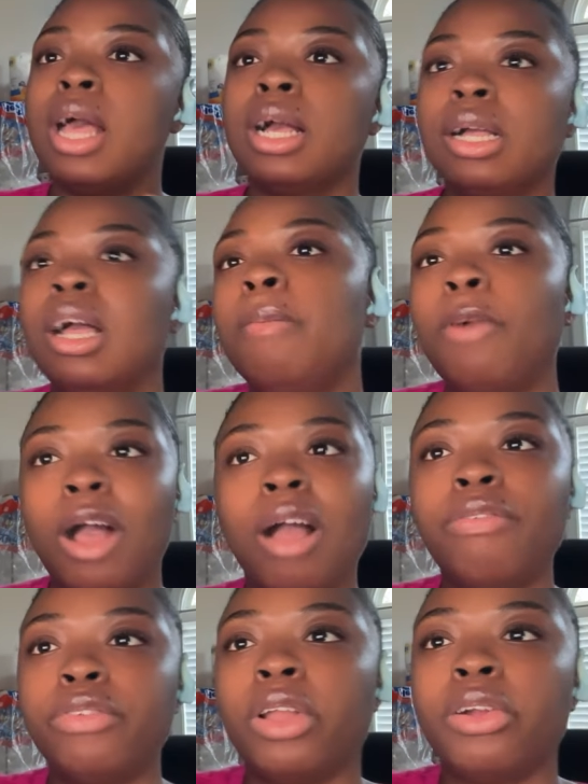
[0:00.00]
come
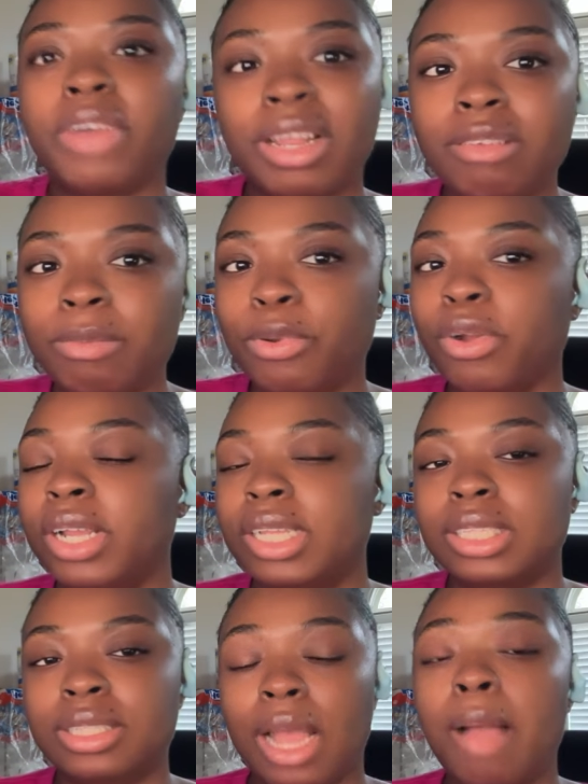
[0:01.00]
off your credit report
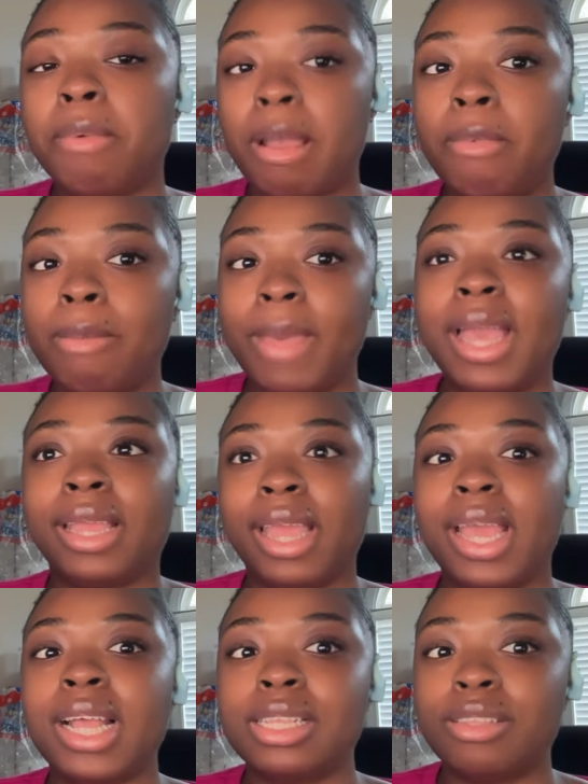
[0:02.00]
and stop coming back
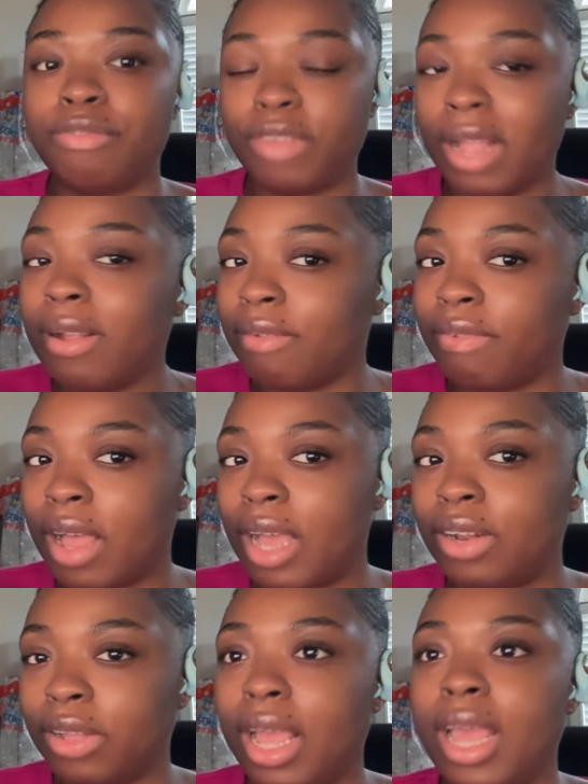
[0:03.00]
as
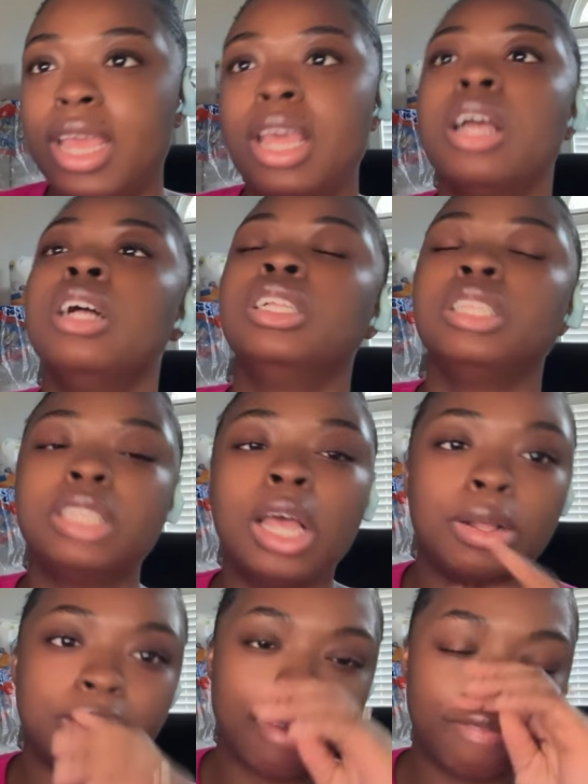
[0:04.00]
verified, okay?
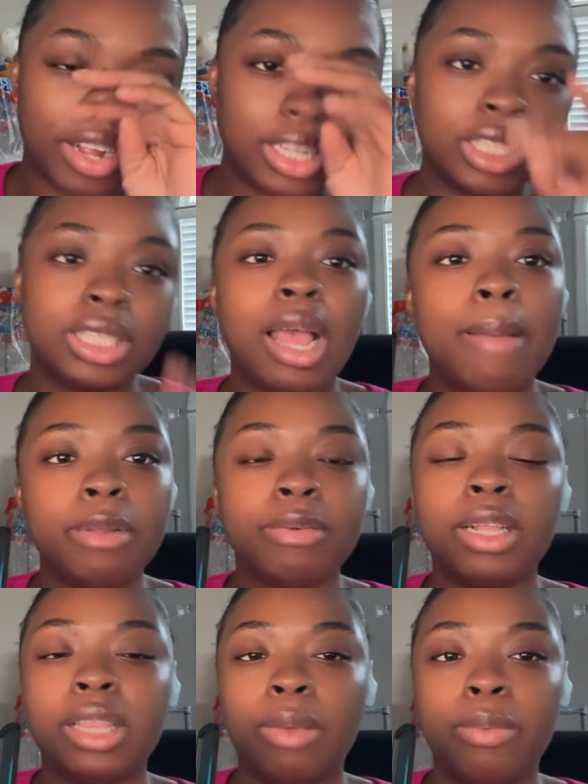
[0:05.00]
So the first sub
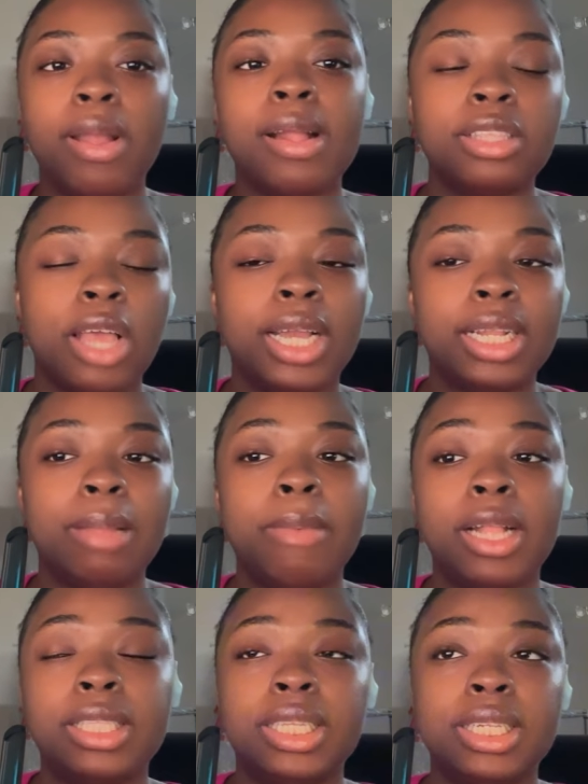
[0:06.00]
bureau that we are talking
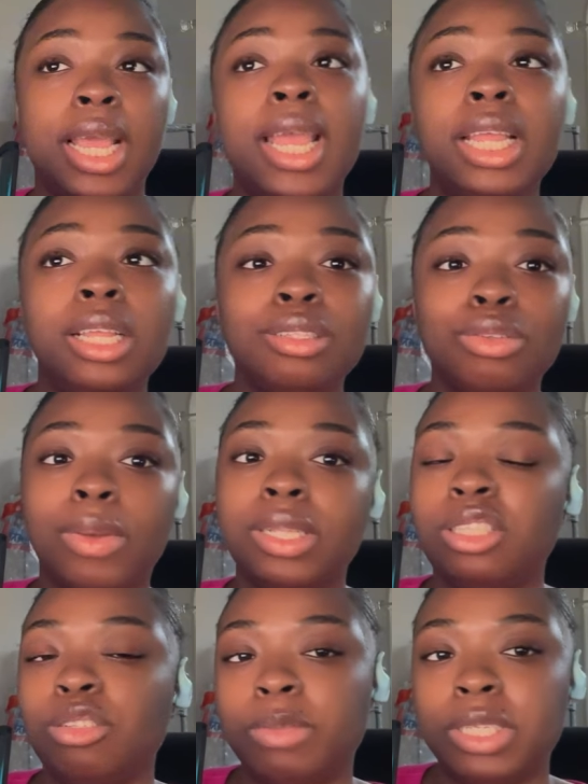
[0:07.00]
about today is going
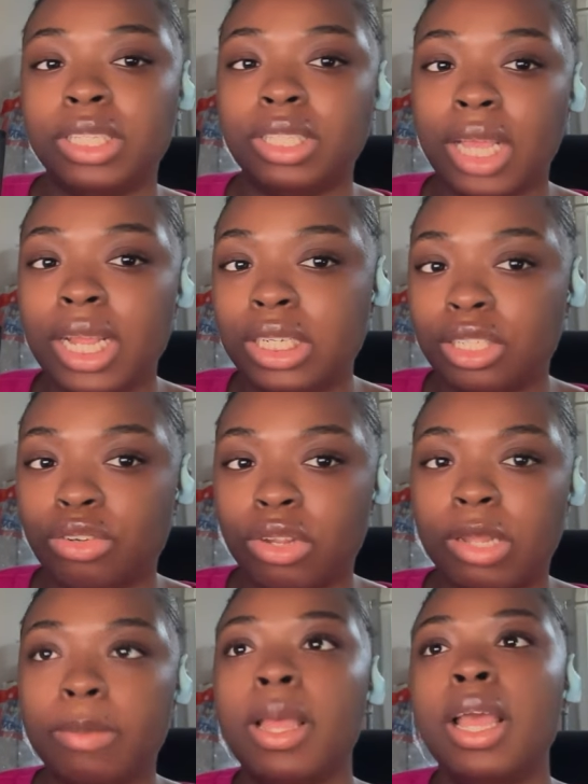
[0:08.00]
to be
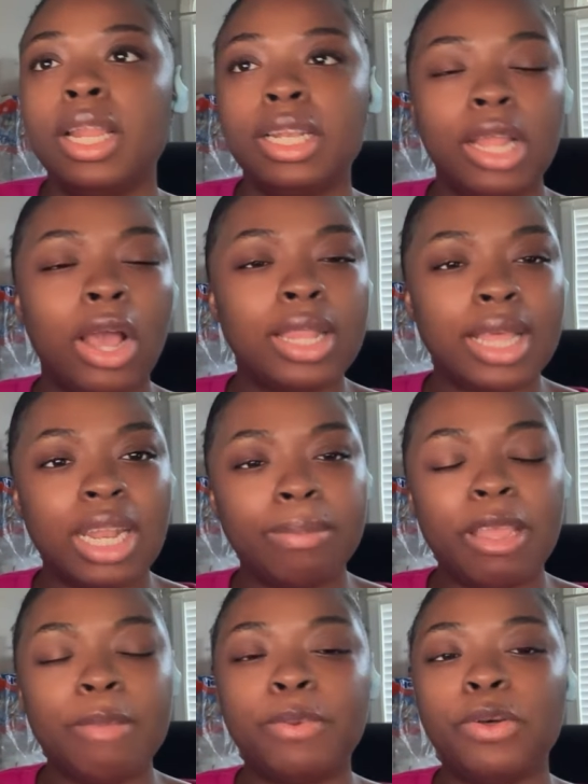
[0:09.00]
SageStream. Now, a lot of
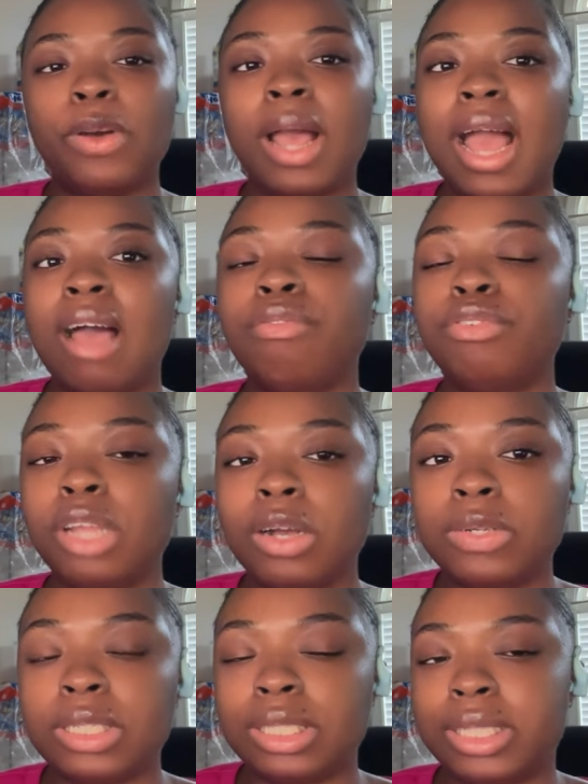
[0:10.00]
people have
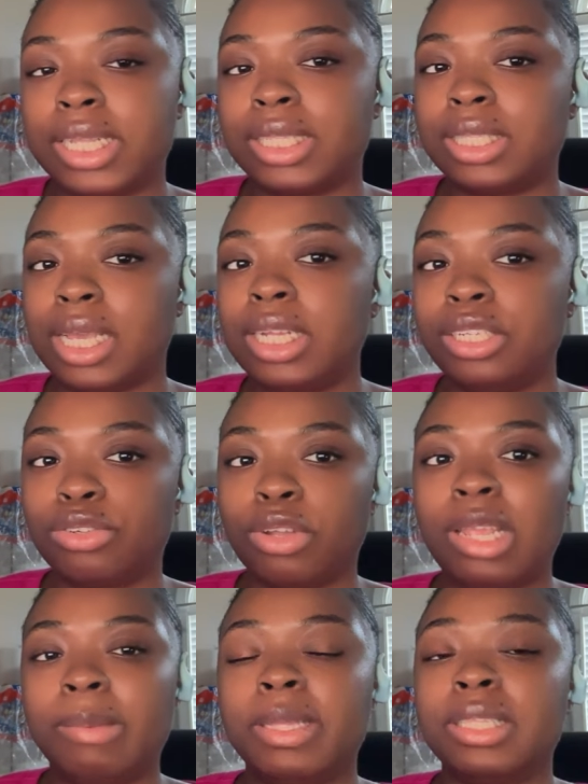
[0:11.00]
noticed that
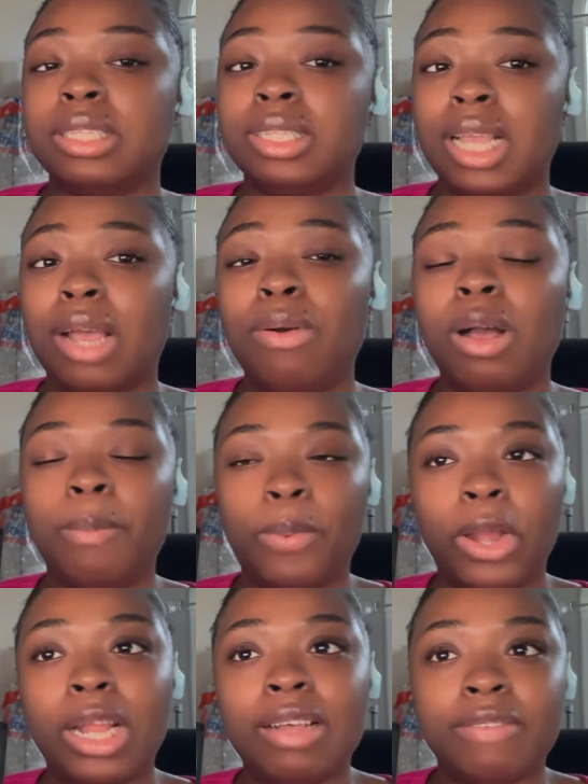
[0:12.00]
SageStream is now a
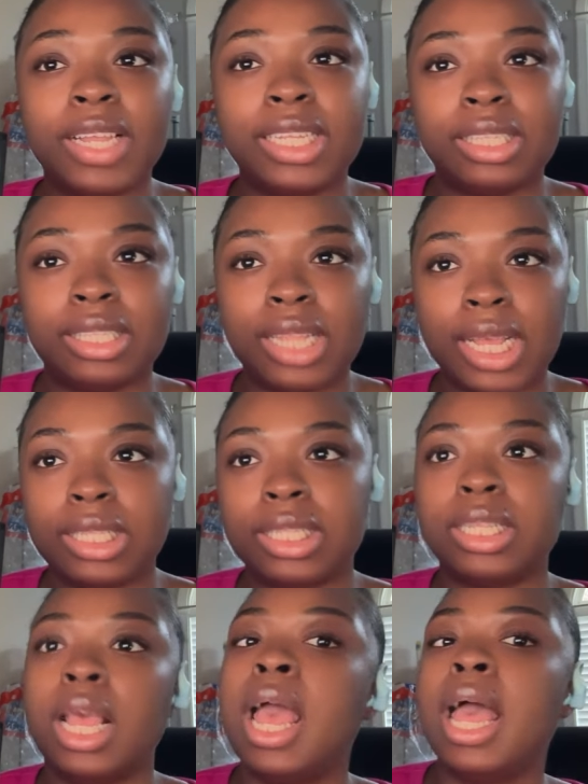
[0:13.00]
part of LexisNexis.